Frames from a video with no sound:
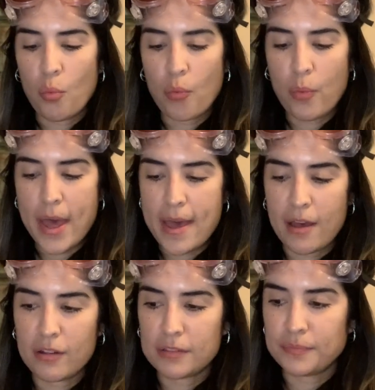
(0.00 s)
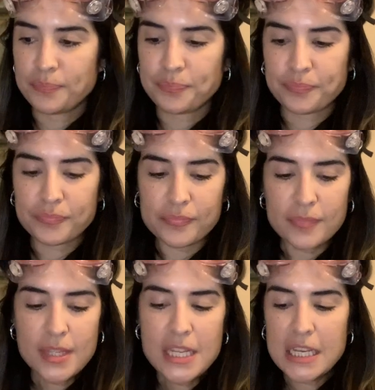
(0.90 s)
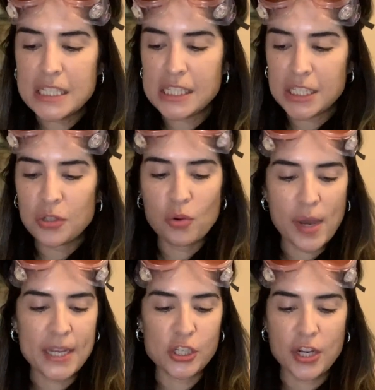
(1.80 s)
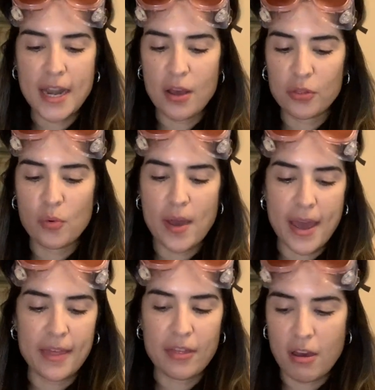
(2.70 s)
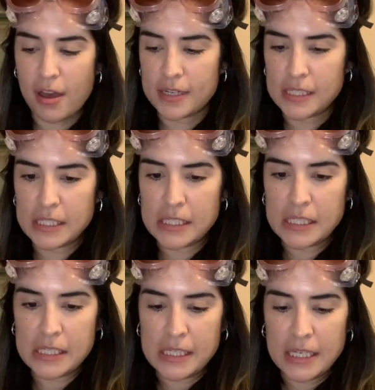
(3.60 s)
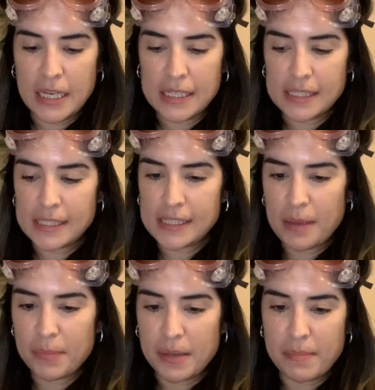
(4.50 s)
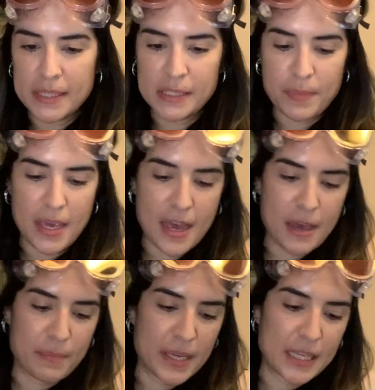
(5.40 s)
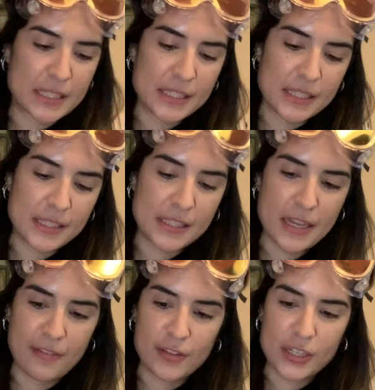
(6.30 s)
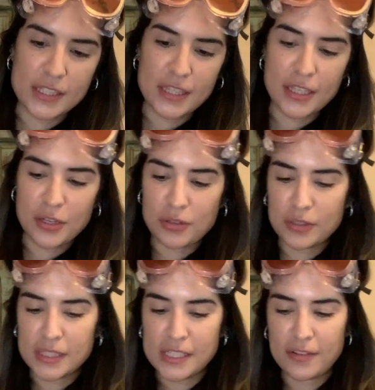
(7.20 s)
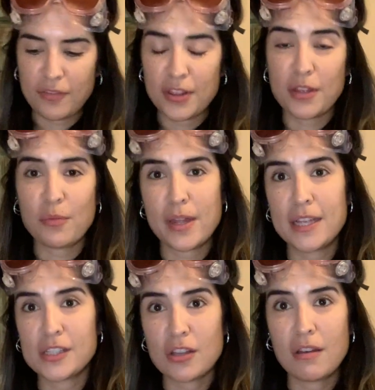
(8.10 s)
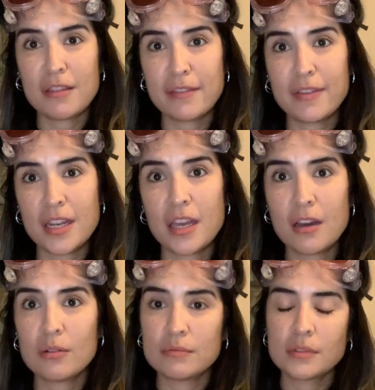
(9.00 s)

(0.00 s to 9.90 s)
Well, it didn't quite turn out the way I thought. Something must be up because this stuff looks a little different than what I saw in the video.